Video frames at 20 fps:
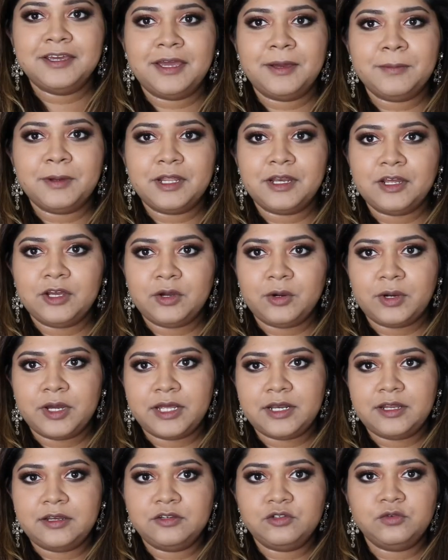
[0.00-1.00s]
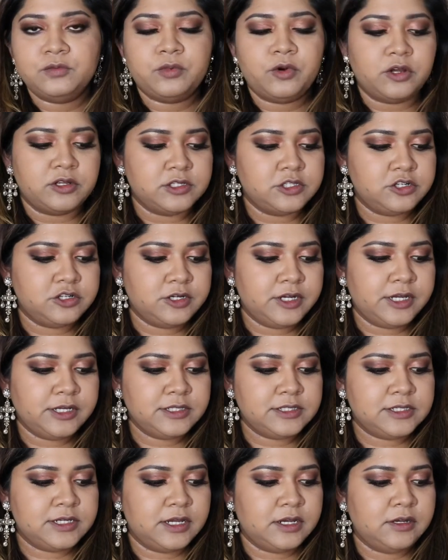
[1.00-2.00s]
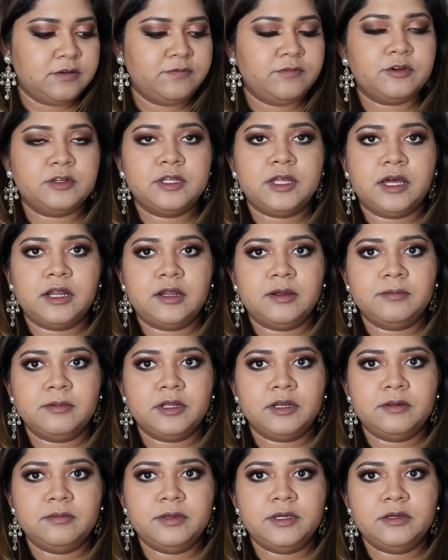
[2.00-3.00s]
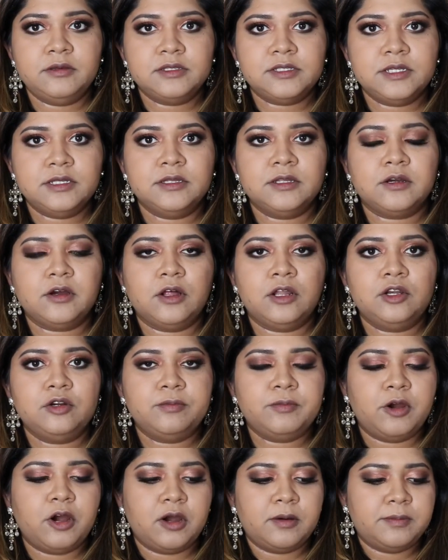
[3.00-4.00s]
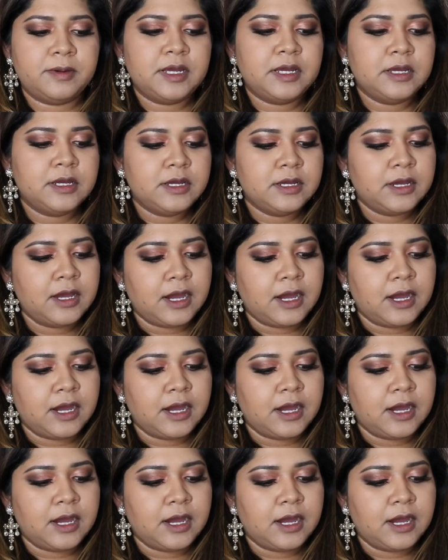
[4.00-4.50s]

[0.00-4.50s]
I'm going to go ahead and do bronzer next, and for that I'm going to be using the Colourpop